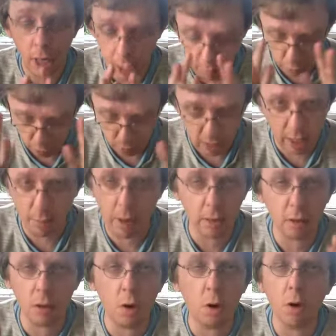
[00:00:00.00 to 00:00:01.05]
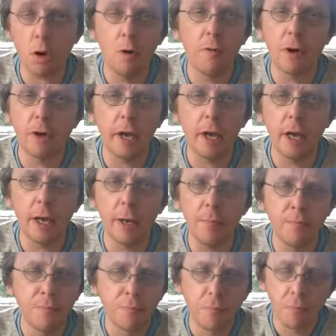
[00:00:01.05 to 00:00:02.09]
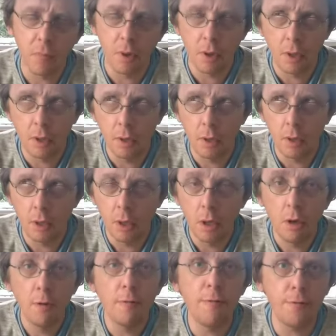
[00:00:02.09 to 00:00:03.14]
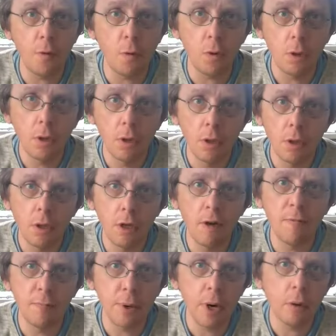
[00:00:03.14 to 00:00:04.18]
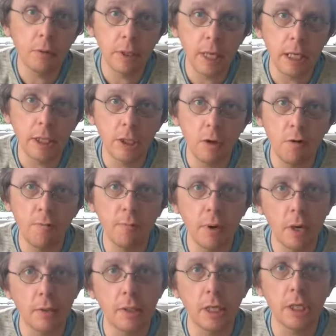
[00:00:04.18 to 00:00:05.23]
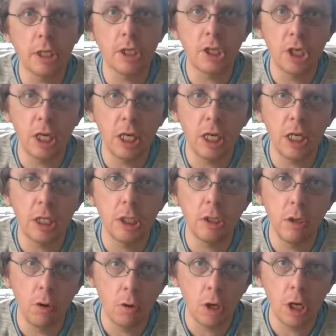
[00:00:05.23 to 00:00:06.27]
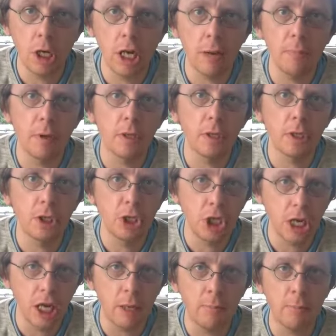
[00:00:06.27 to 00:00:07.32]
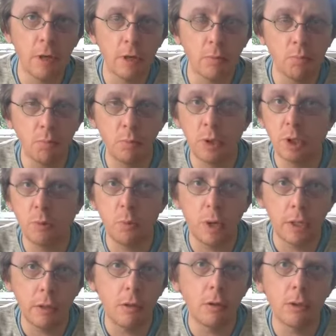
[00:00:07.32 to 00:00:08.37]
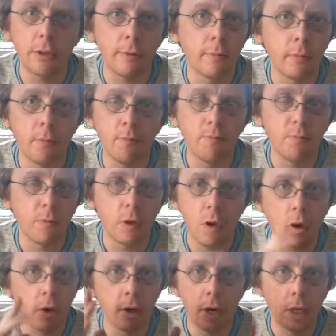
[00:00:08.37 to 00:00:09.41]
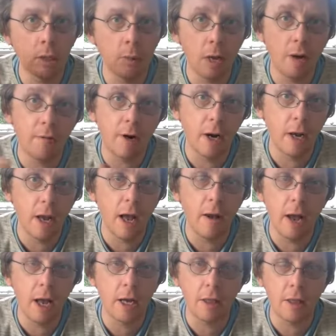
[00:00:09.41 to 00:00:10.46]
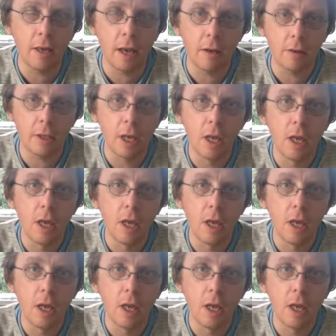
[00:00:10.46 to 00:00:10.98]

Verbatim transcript: It was just, it, not covered, um, full of processed stuff. Processed cheese, Dunker dippers, chicken swizzles, and God knows whatever, anything else.